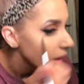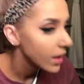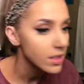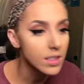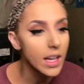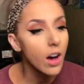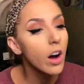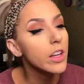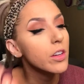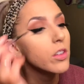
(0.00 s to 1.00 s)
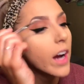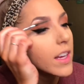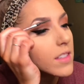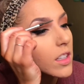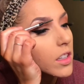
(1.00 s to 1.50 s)
Stell, are you
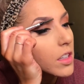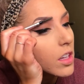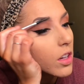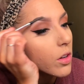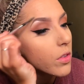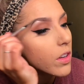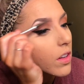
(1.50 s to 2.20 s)
crazy or cute?